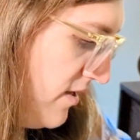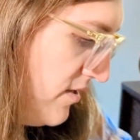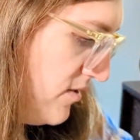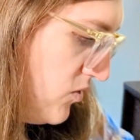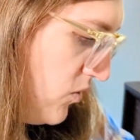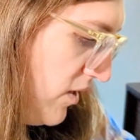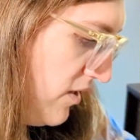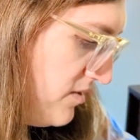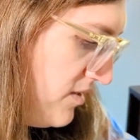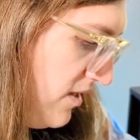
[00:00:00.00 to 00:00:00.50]

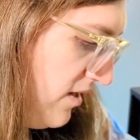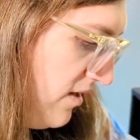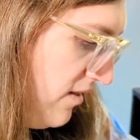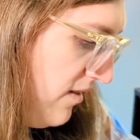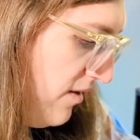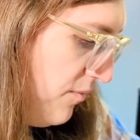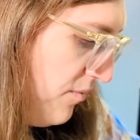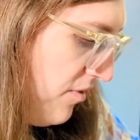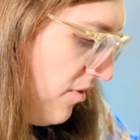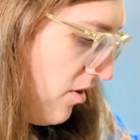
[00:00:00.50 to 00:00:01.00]
So I don't see
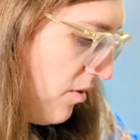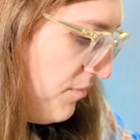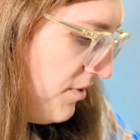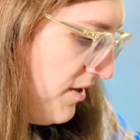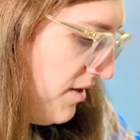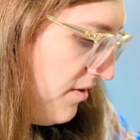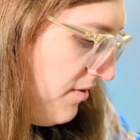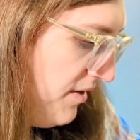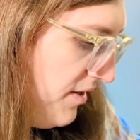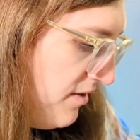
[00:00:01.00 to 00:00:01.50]
anything with armor
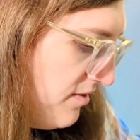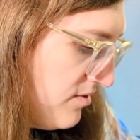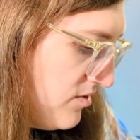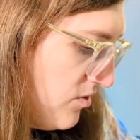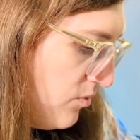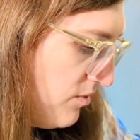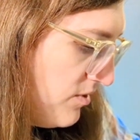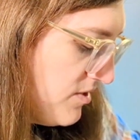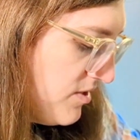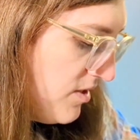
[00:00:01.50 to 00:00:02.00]
down here,
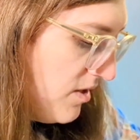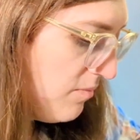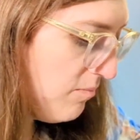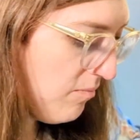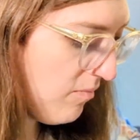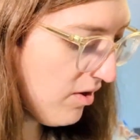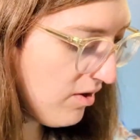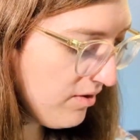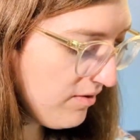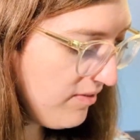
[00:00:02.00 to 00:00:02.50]
so we're just going to
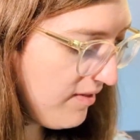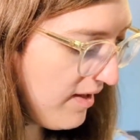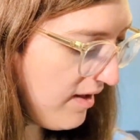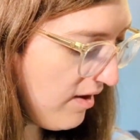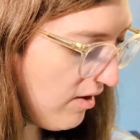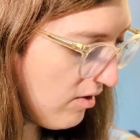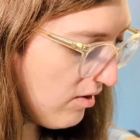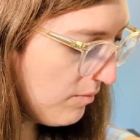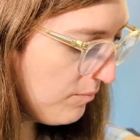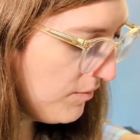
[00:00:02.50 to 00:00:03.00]
mark
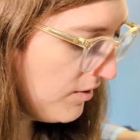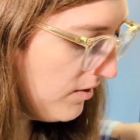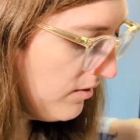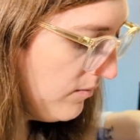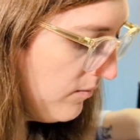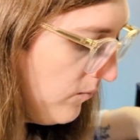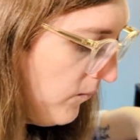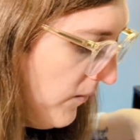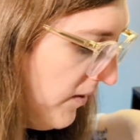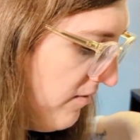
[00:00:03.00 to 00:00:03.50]
that armor.
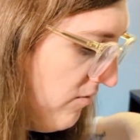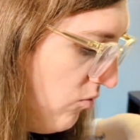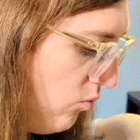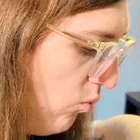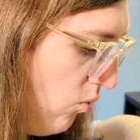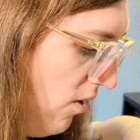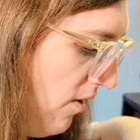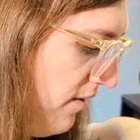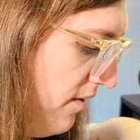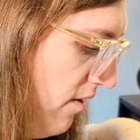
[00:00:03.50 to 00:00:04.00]
We
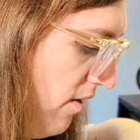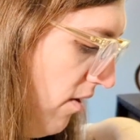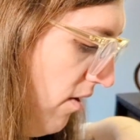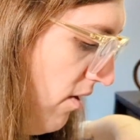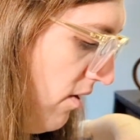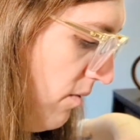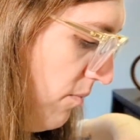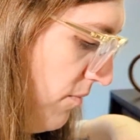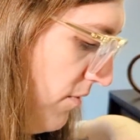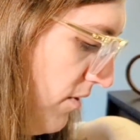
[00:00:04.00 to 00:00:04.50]
have 1
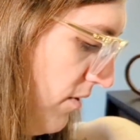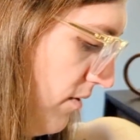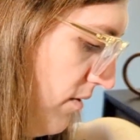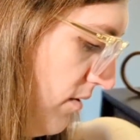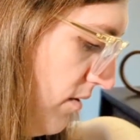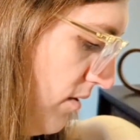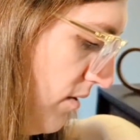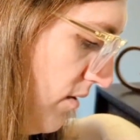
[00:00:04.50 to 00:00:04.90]
armor.